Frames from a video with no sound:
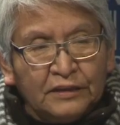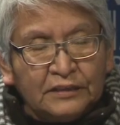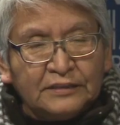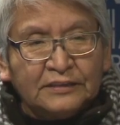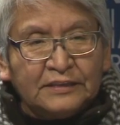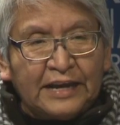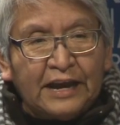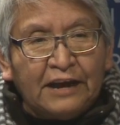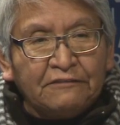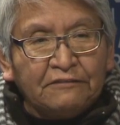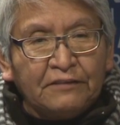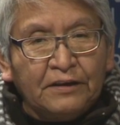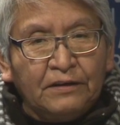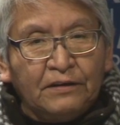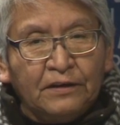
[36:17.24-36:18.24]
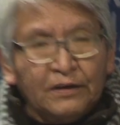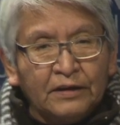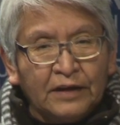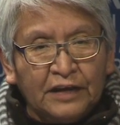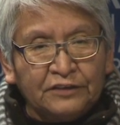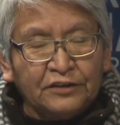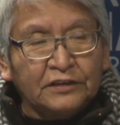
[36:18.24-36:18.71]
the staff
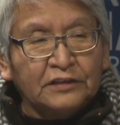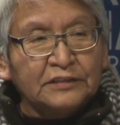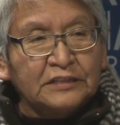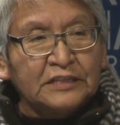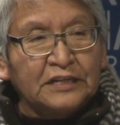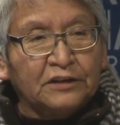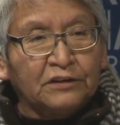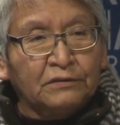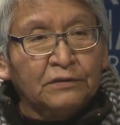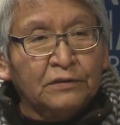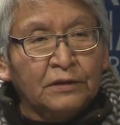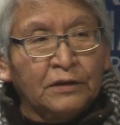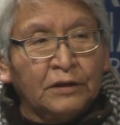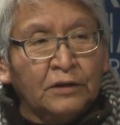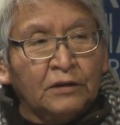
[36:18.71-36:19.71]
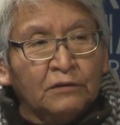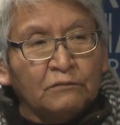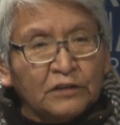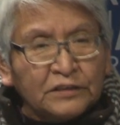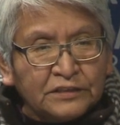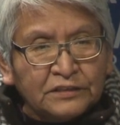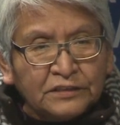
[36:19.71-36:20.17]
at the casino
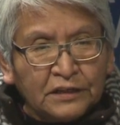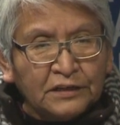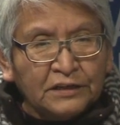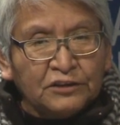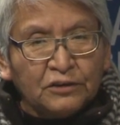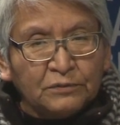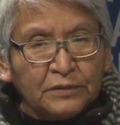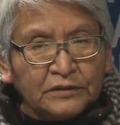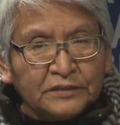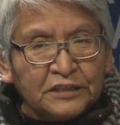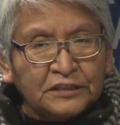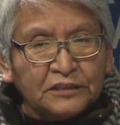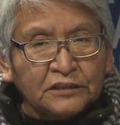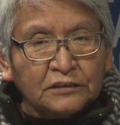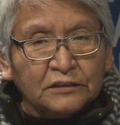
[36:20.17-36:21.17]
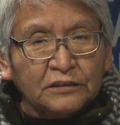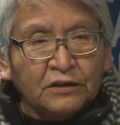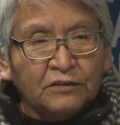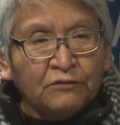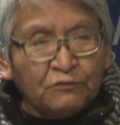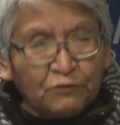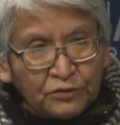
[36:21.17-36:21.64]
were stuck in their positions
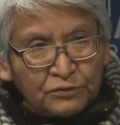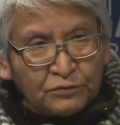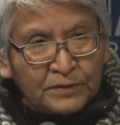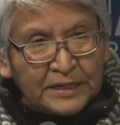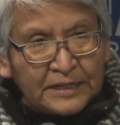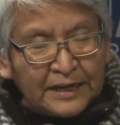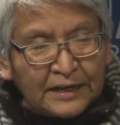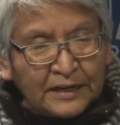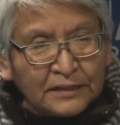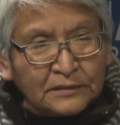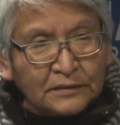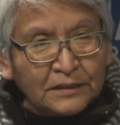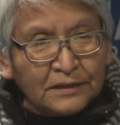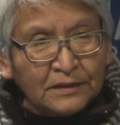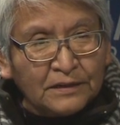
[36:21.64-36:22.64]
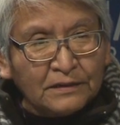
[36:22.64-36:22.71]
for 3 days